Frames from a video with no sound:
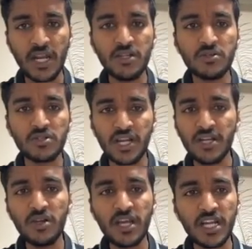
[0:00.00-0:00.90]
Try
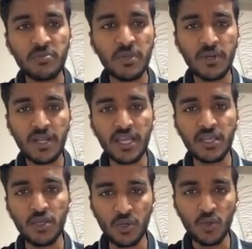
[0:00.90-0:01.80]
to connect people
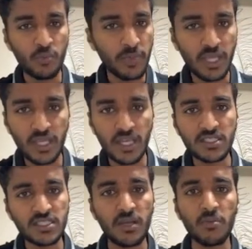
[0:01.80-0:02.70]
like you, me,
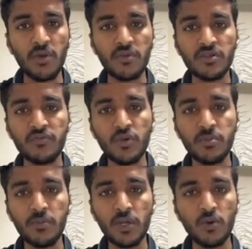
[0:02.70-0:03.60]
and some a few
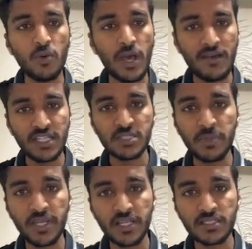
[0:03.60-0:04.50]
people who have
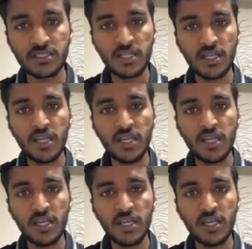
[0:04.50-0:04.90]
experience.